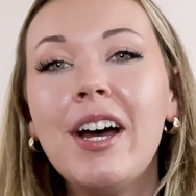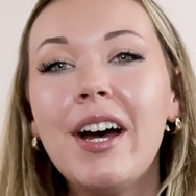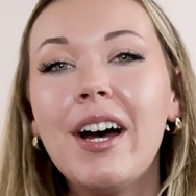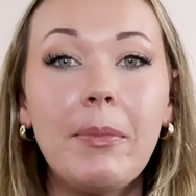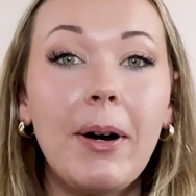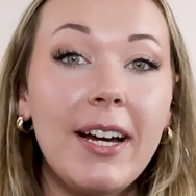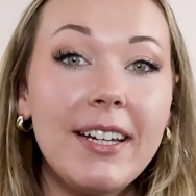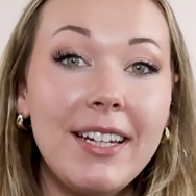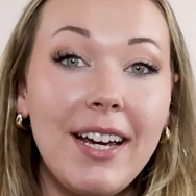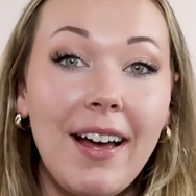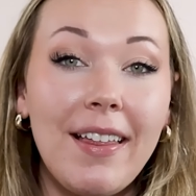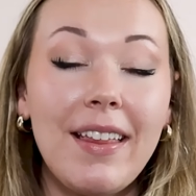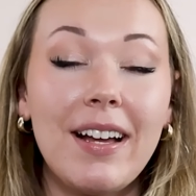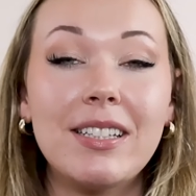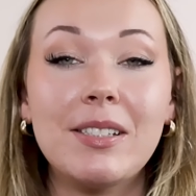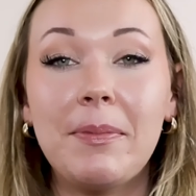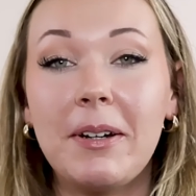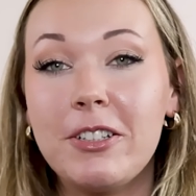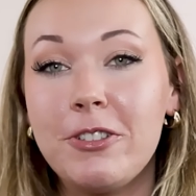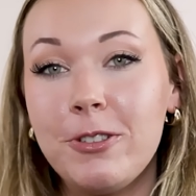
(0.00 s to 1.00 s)
But yeah,
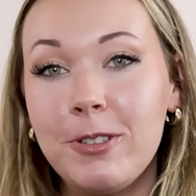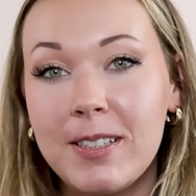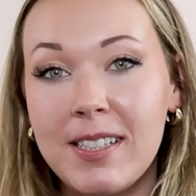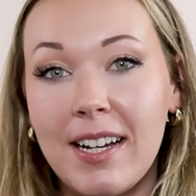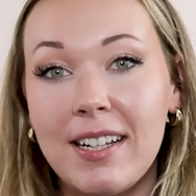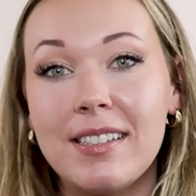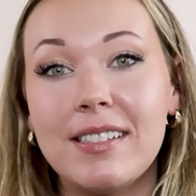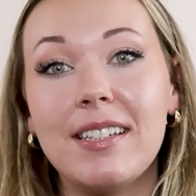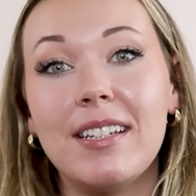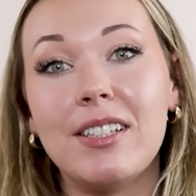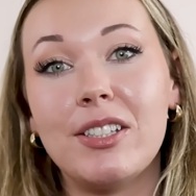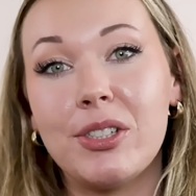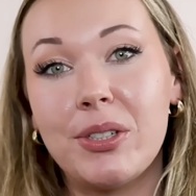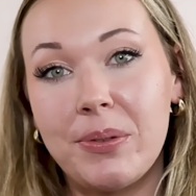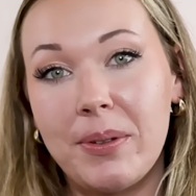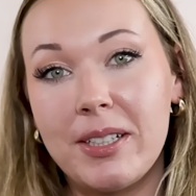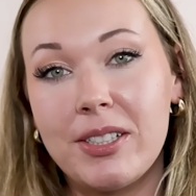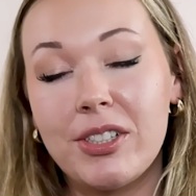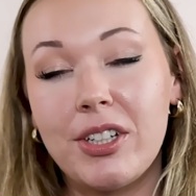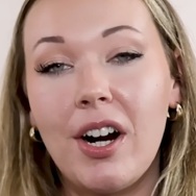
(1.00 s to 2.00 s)
that's my 2 cents, is to
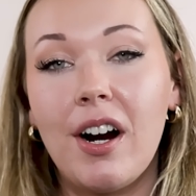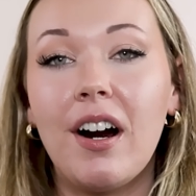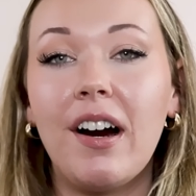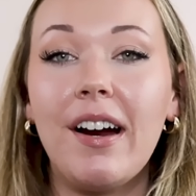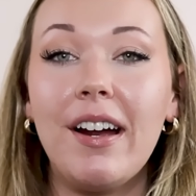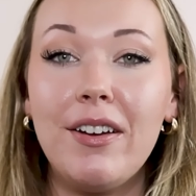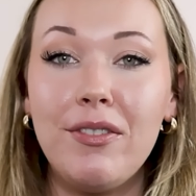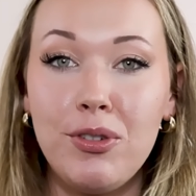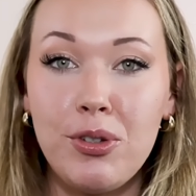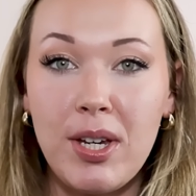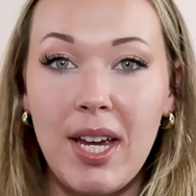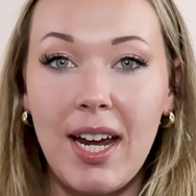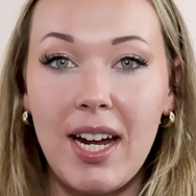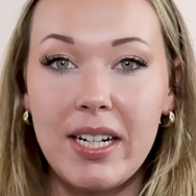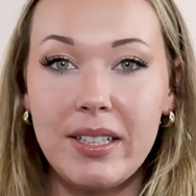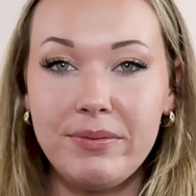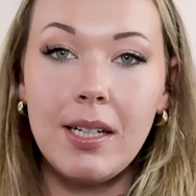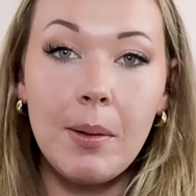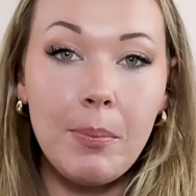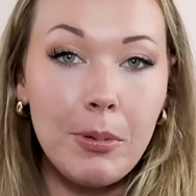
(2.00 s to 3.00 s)
rent a car if you can.
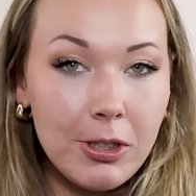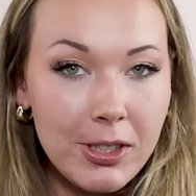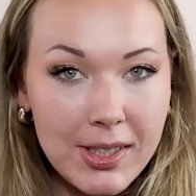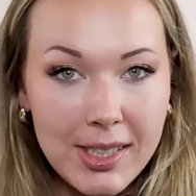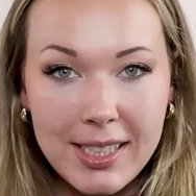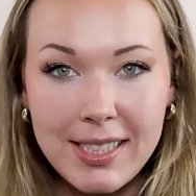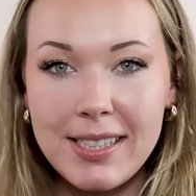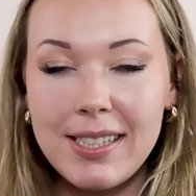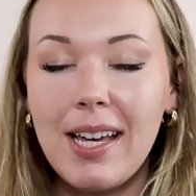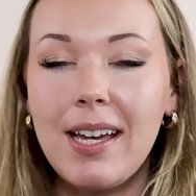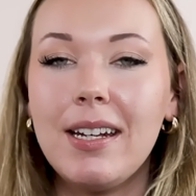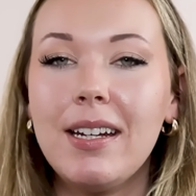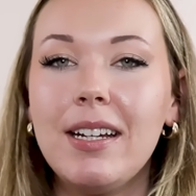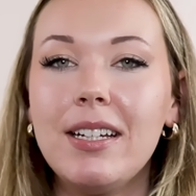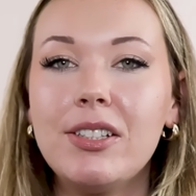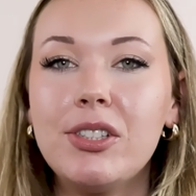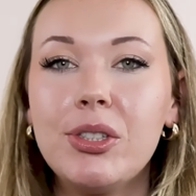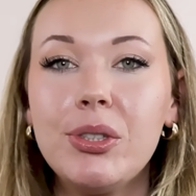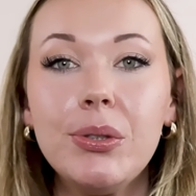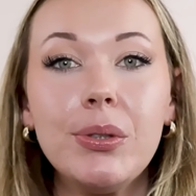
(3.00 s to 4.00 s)
Number 6 then
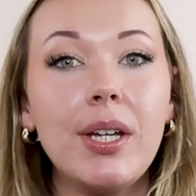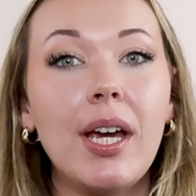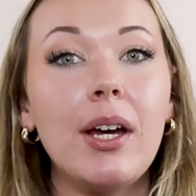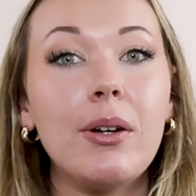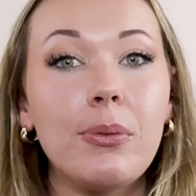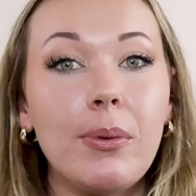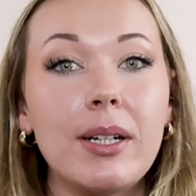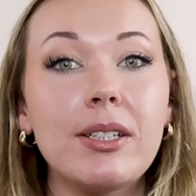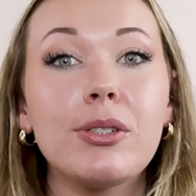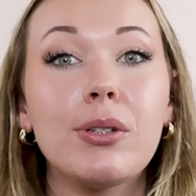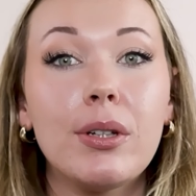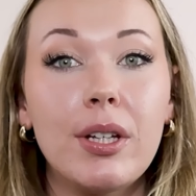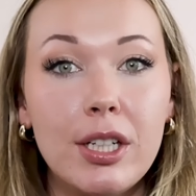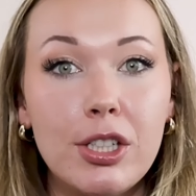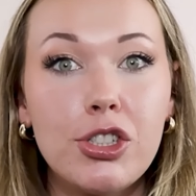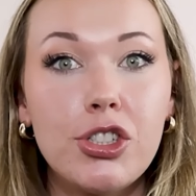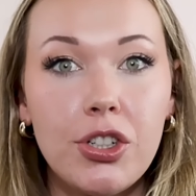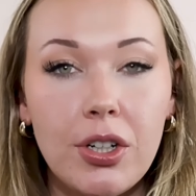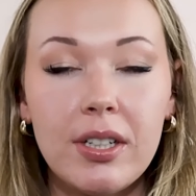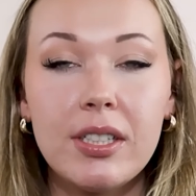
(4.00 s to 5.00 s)
is to get rental
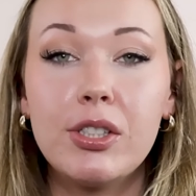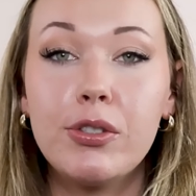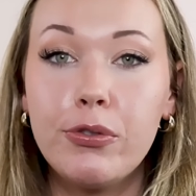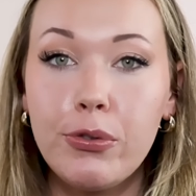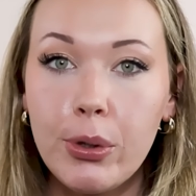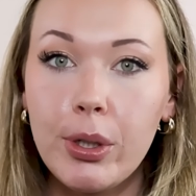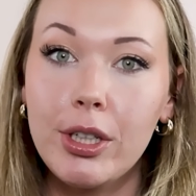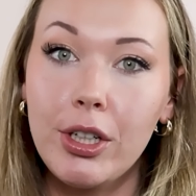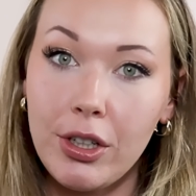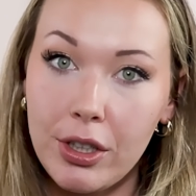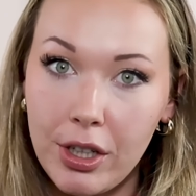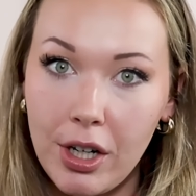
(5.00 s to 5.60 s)
insurance for your